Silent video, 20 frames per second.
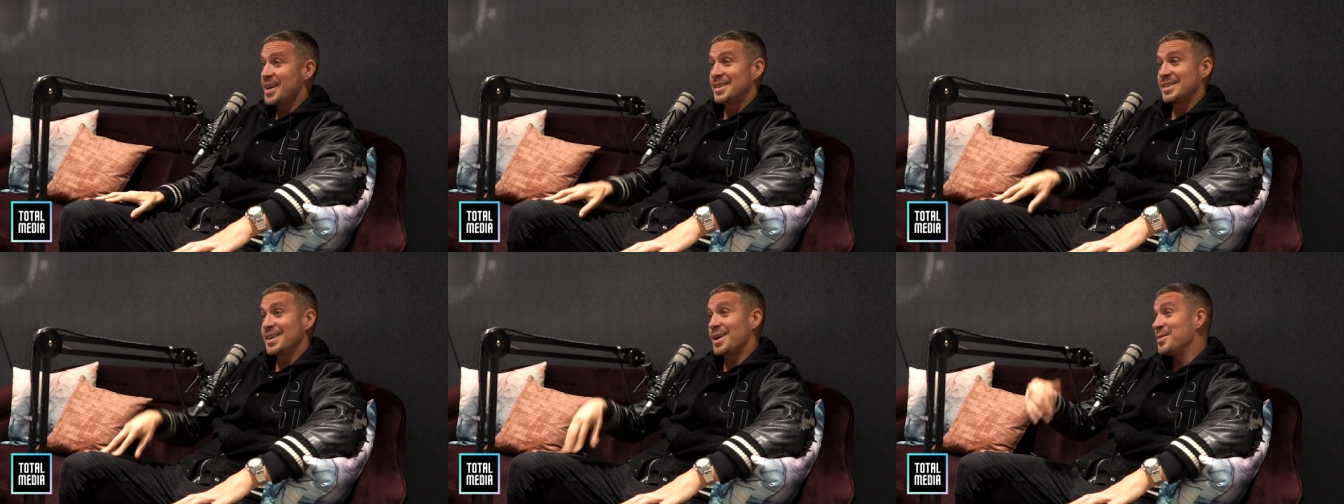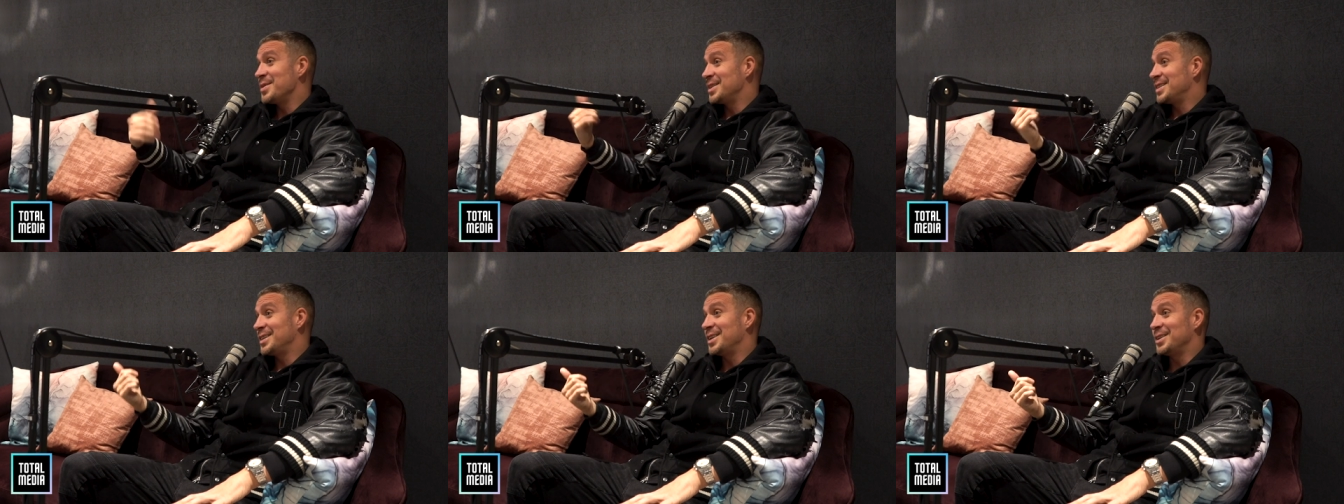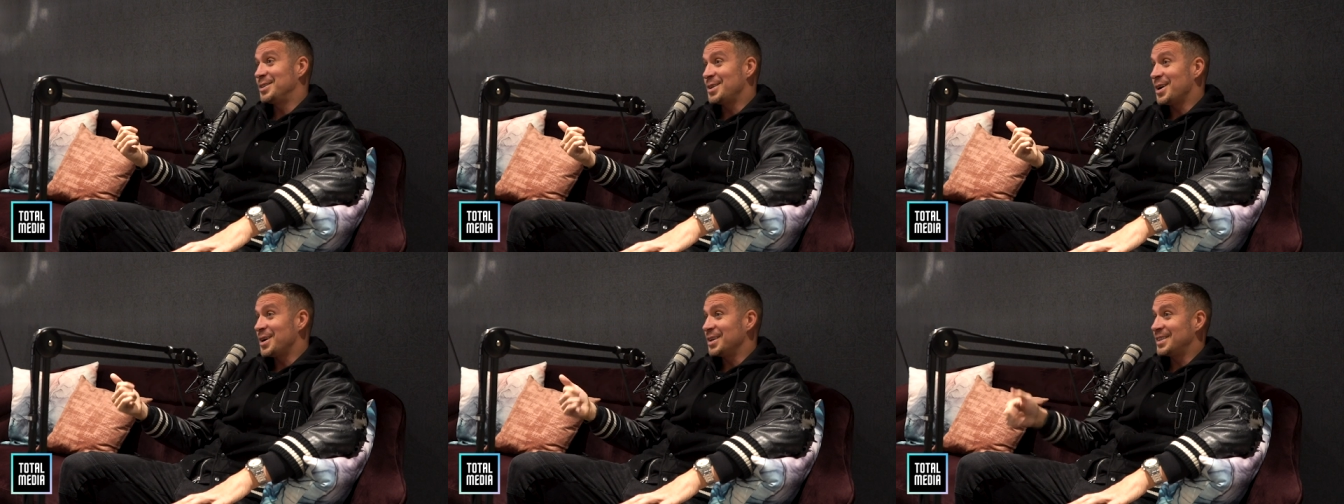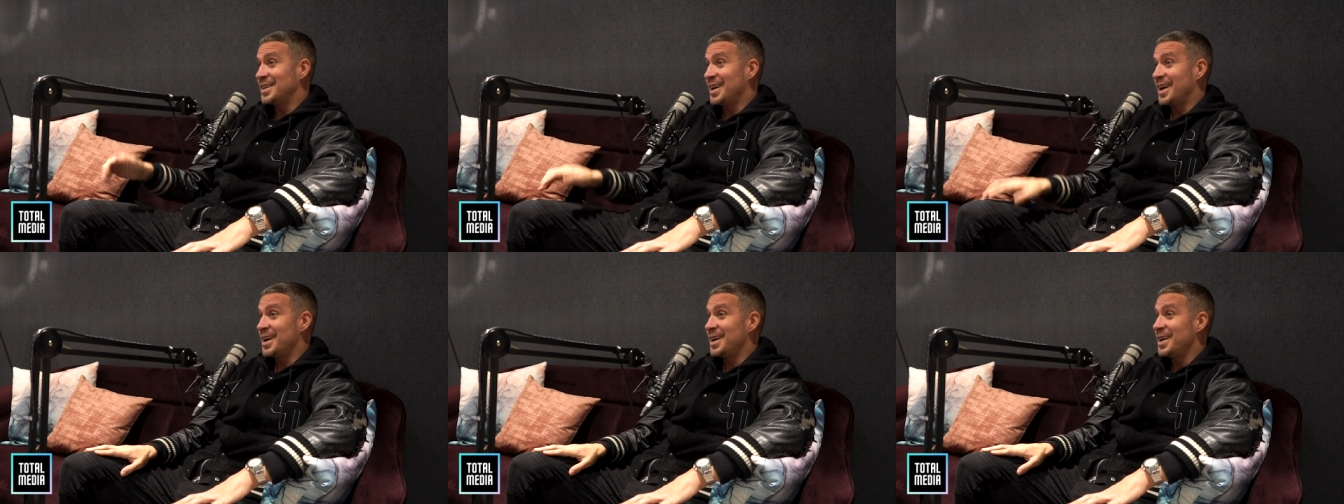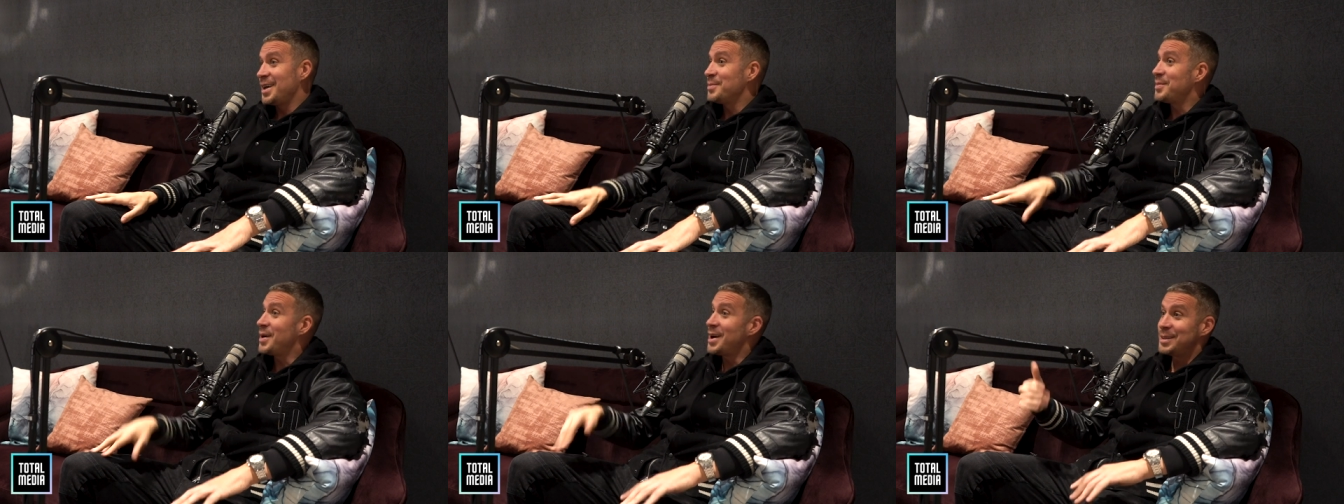So I went to the doctor,
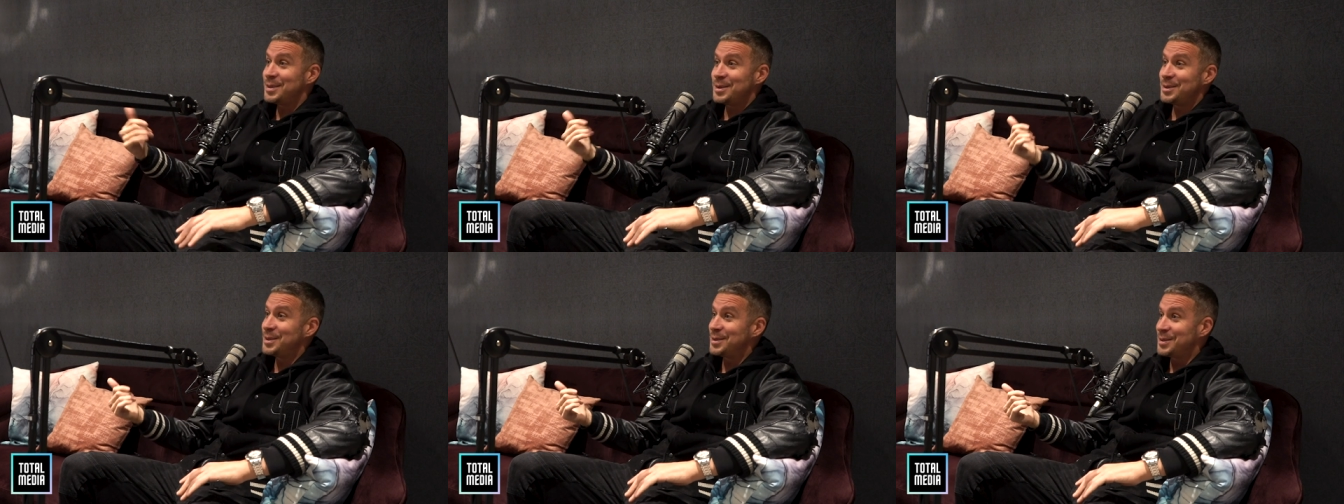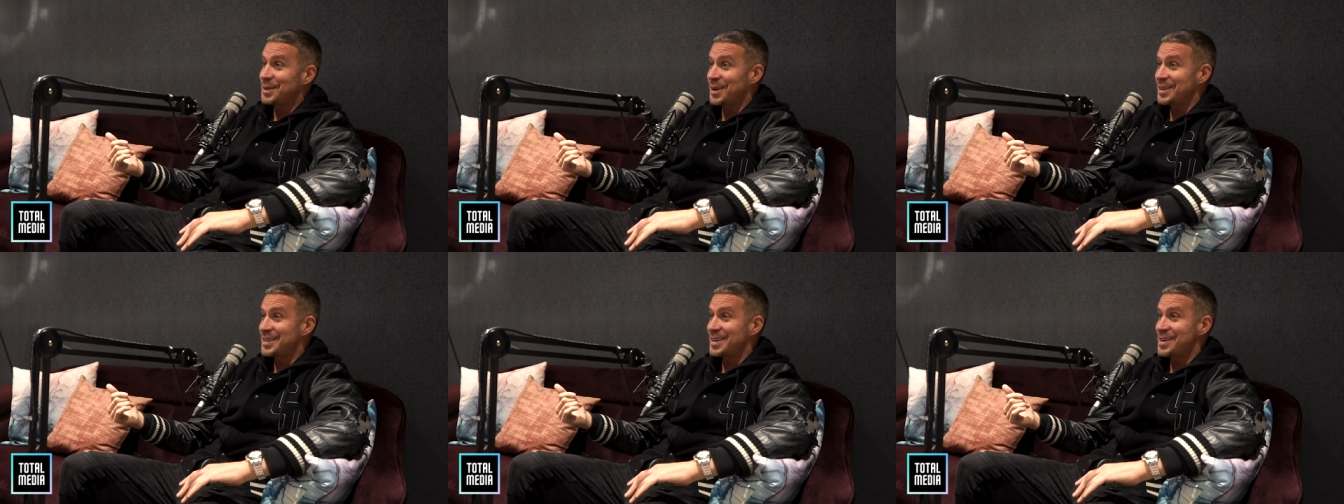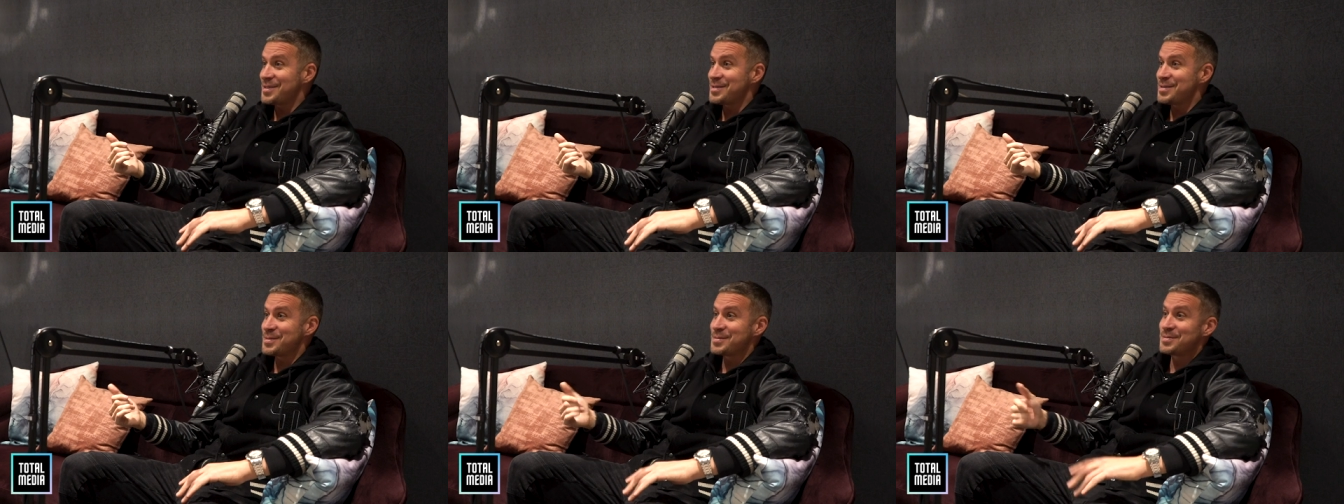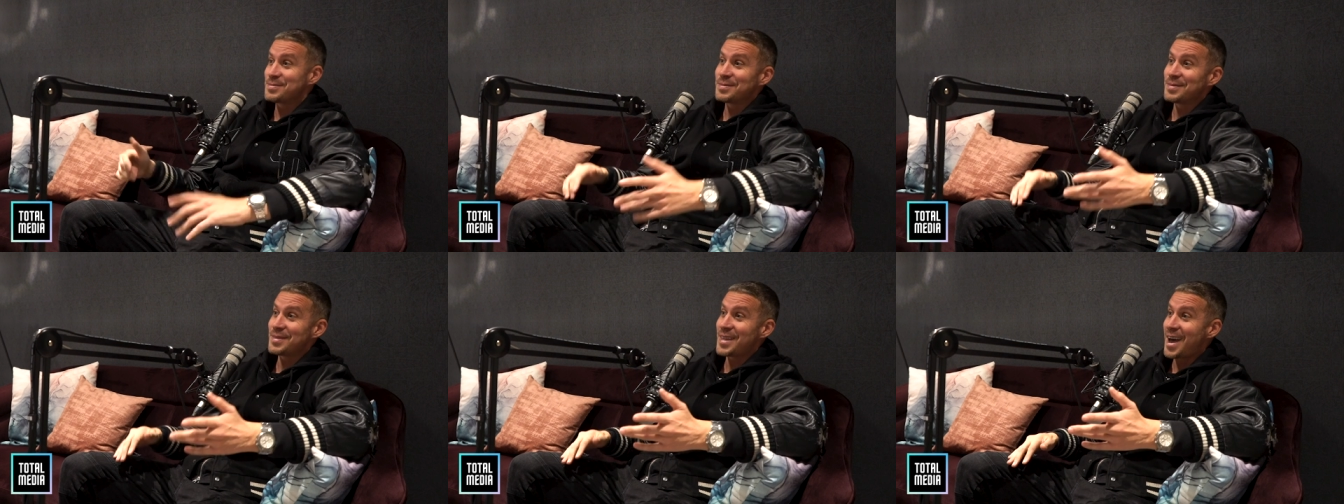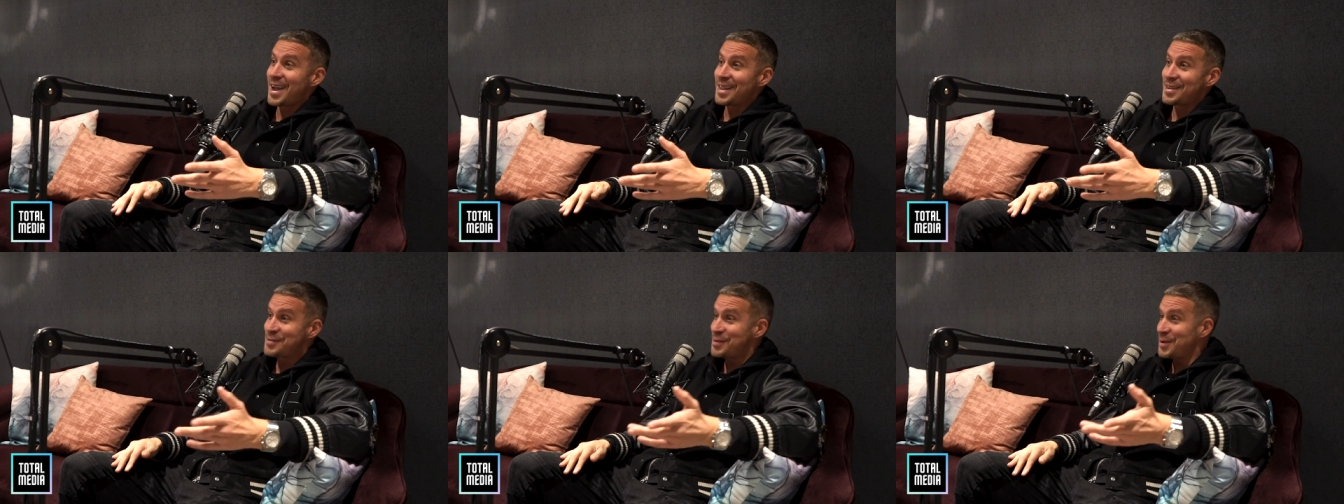but I knew the doctor from
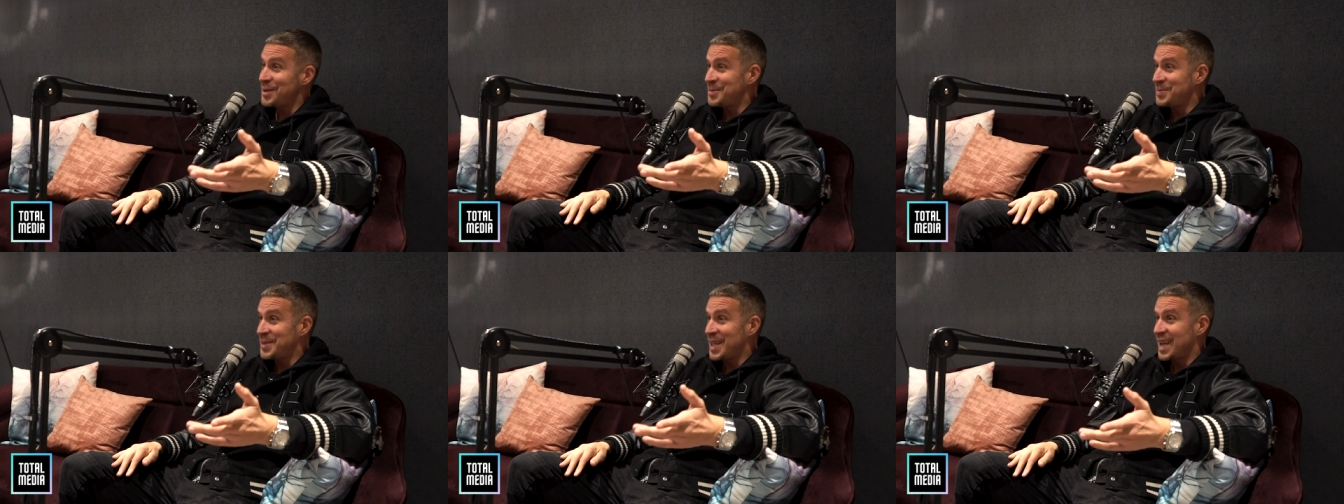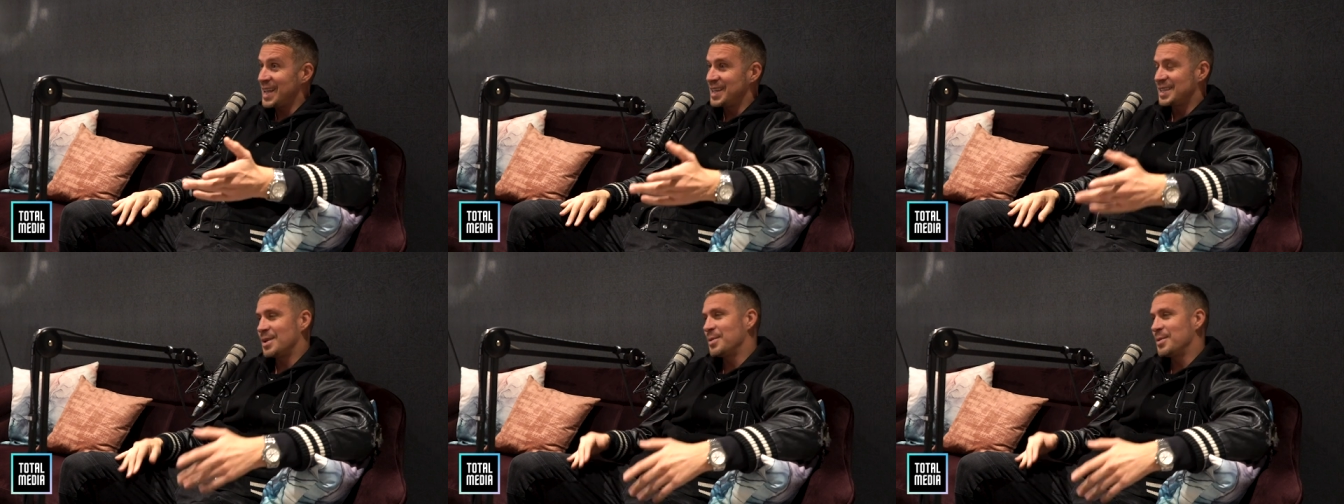like Fulham days.